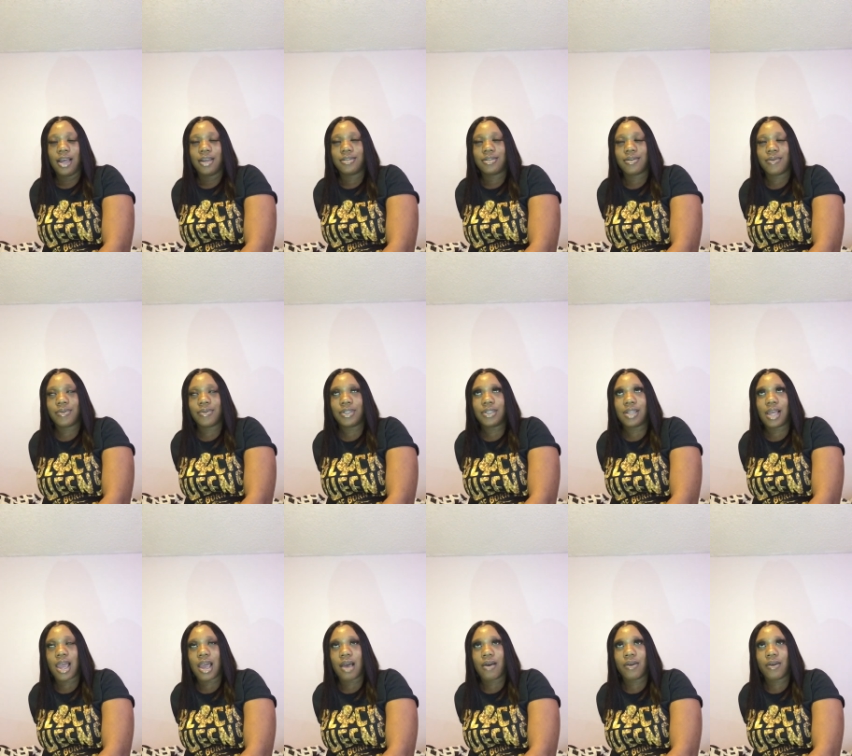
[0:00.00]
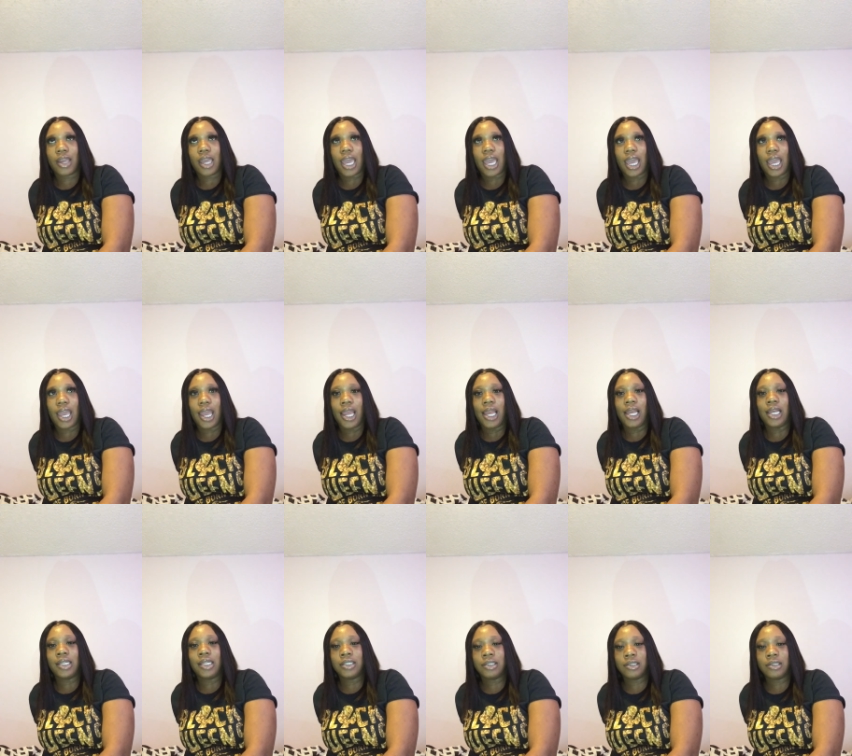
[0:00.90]
So I'm just like,
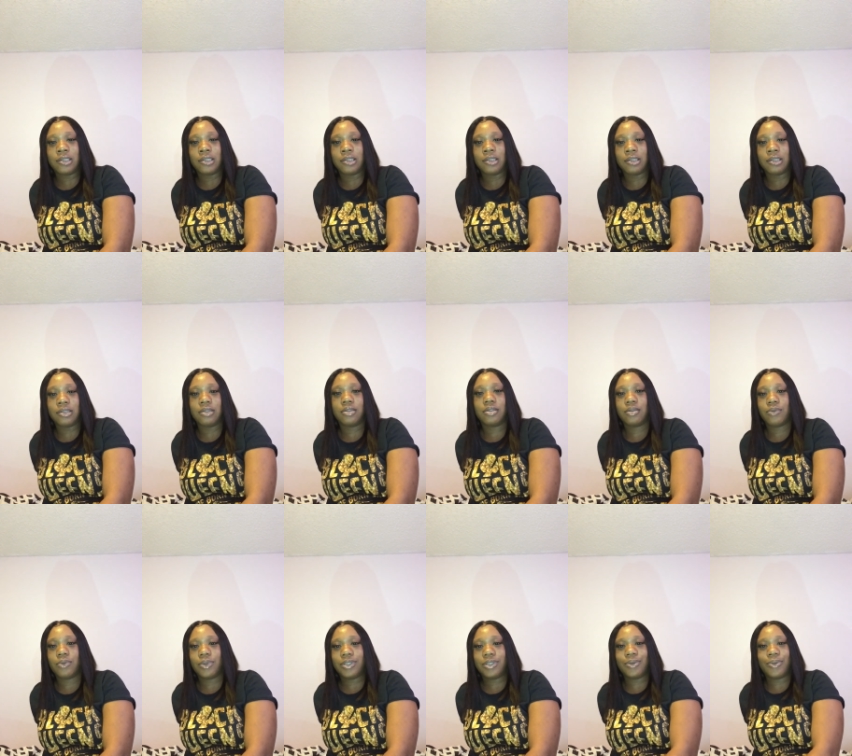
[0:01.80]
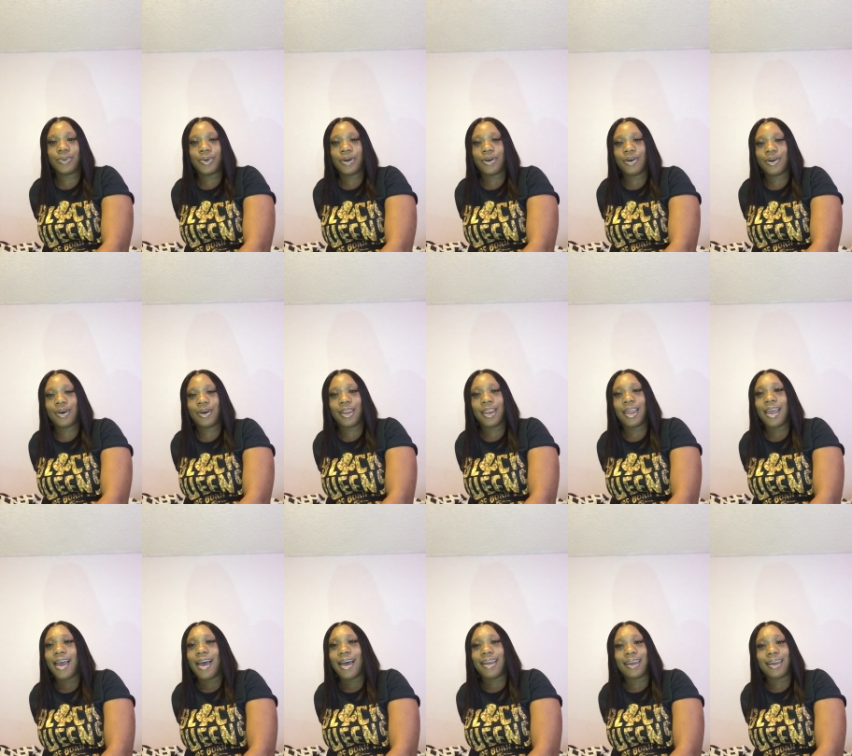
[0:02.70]
okay, what's going on?
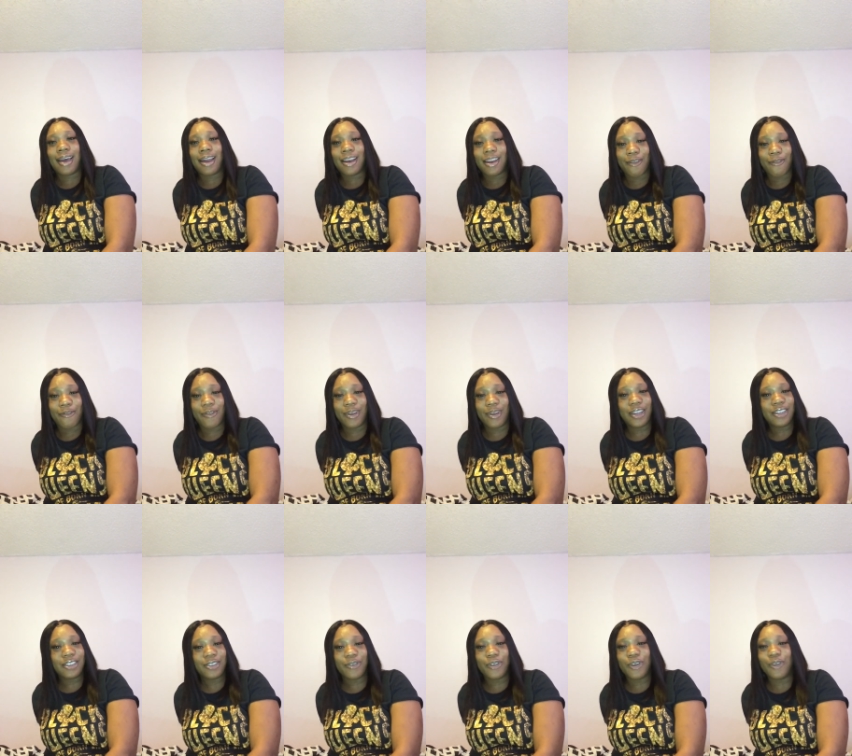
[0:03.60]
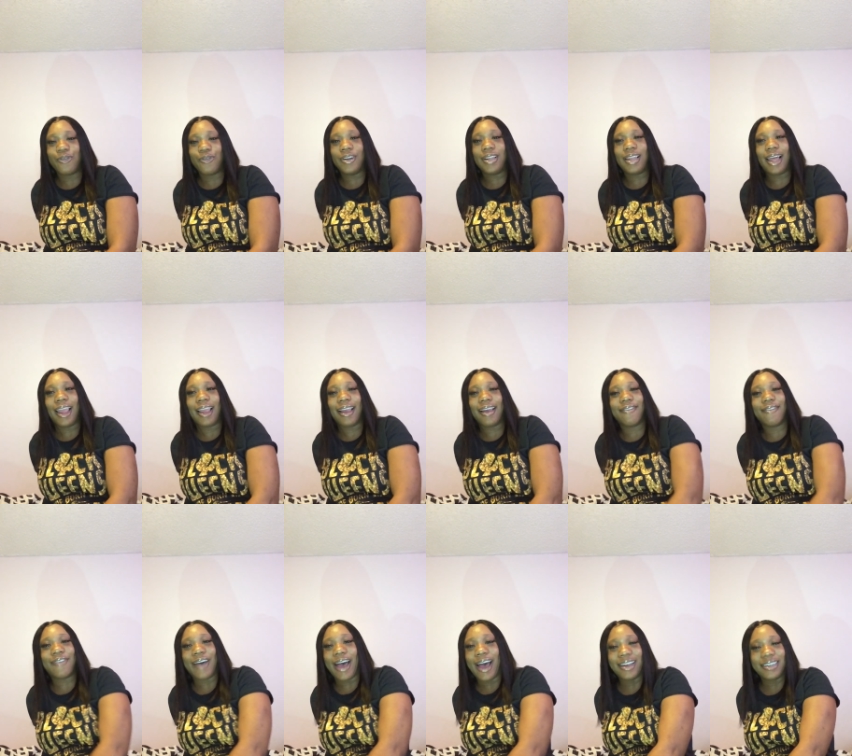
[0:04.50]
And I interviewed for like
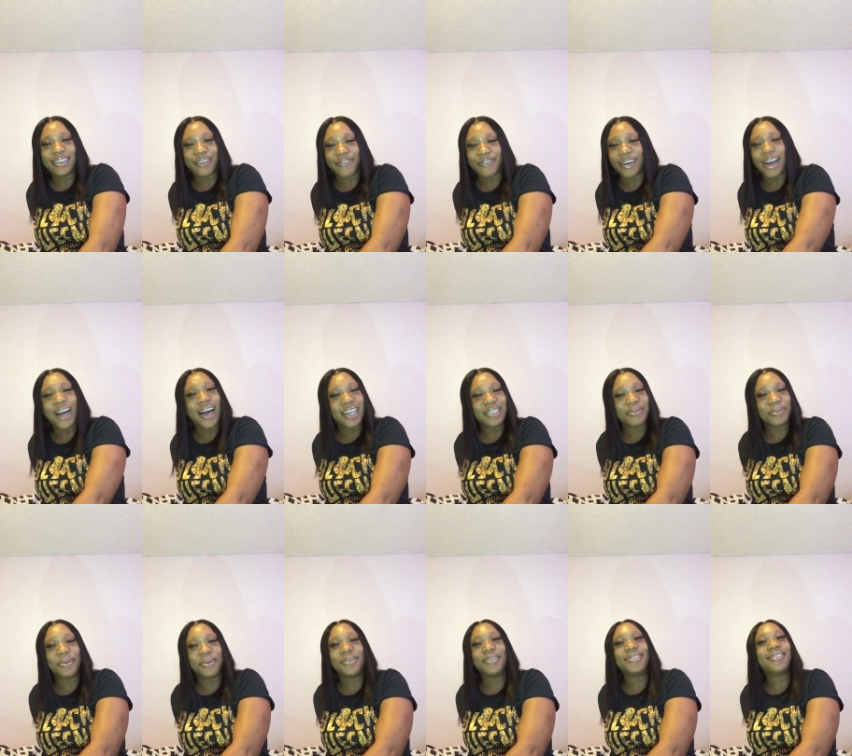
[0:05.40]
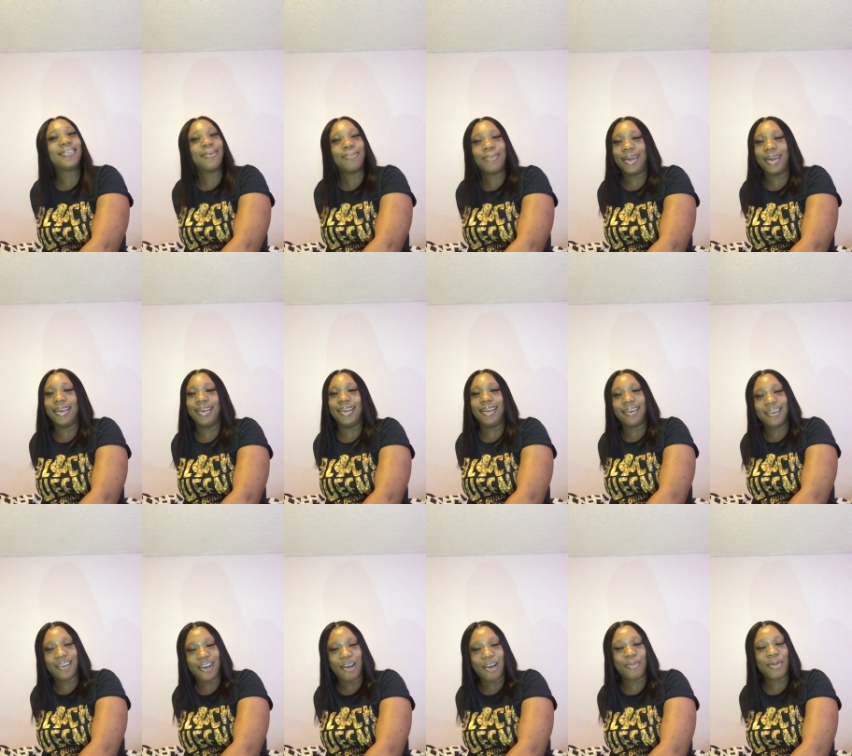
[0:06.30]
5 different hospitals. Somebody need to
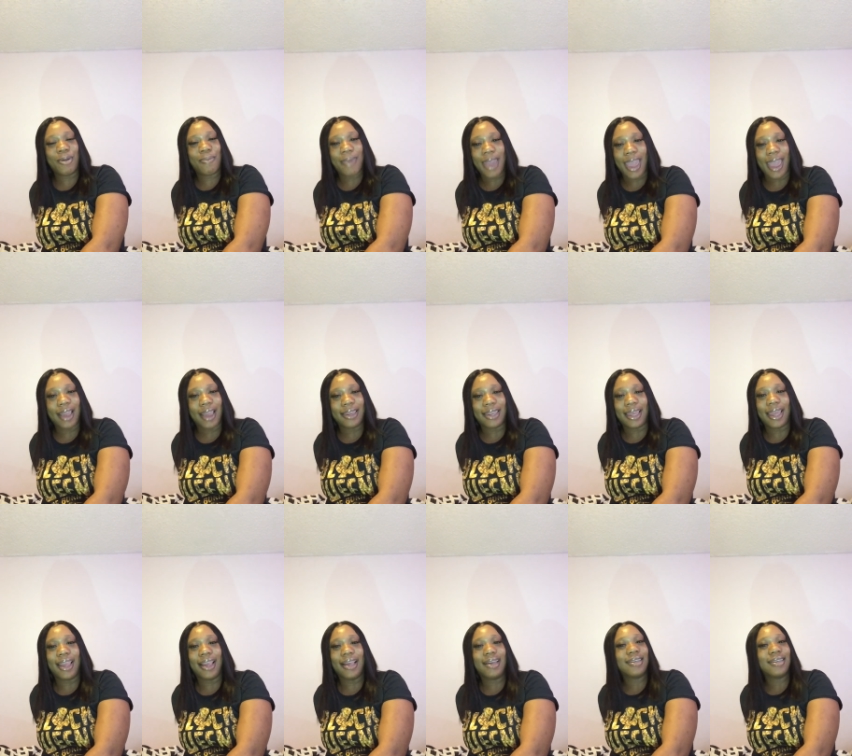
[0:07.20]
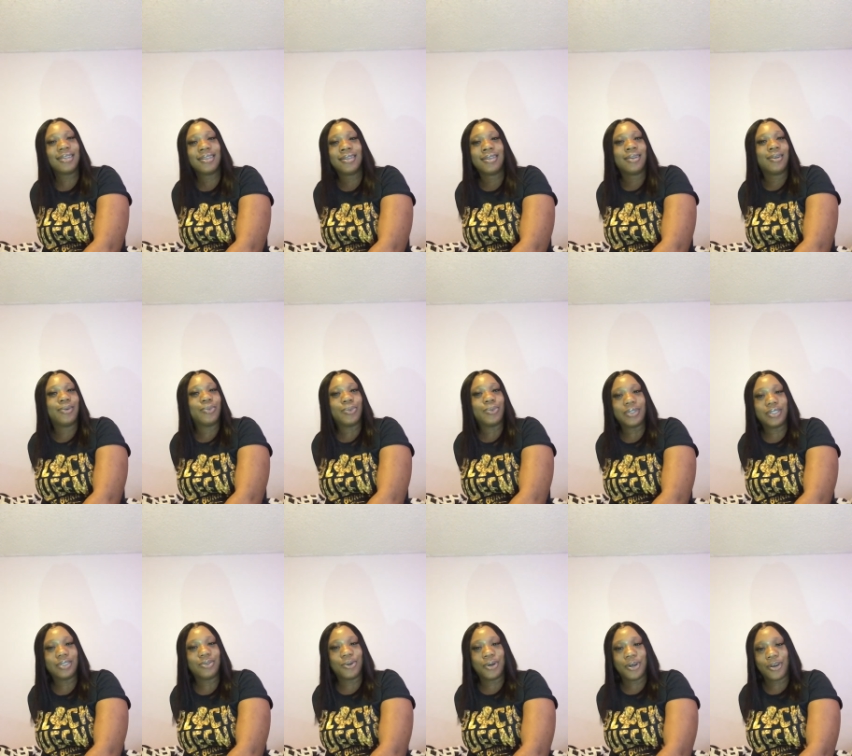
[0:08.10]
call me back. Like,
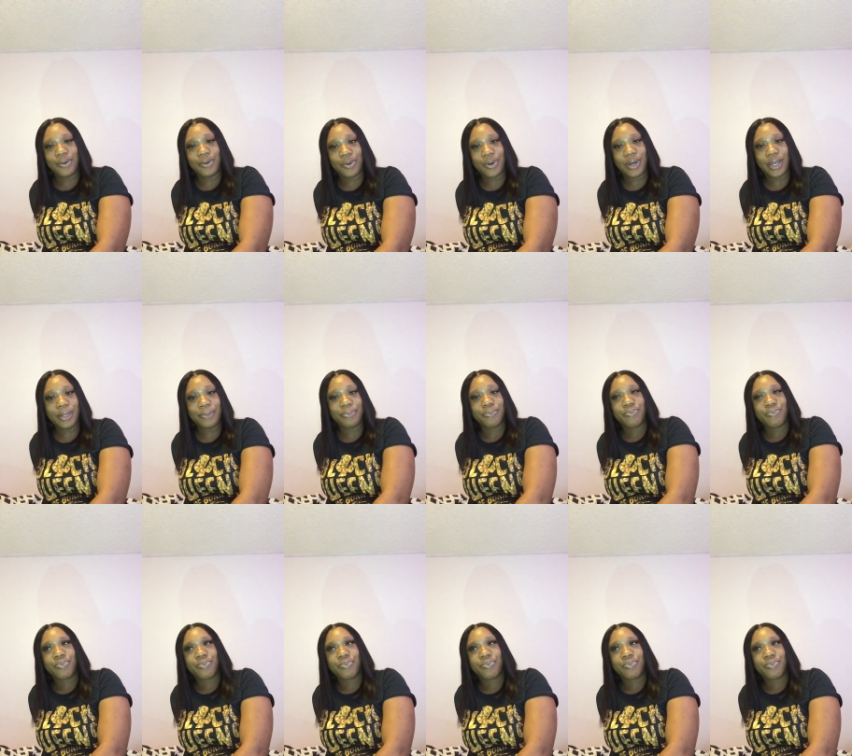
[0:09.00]
what's going on?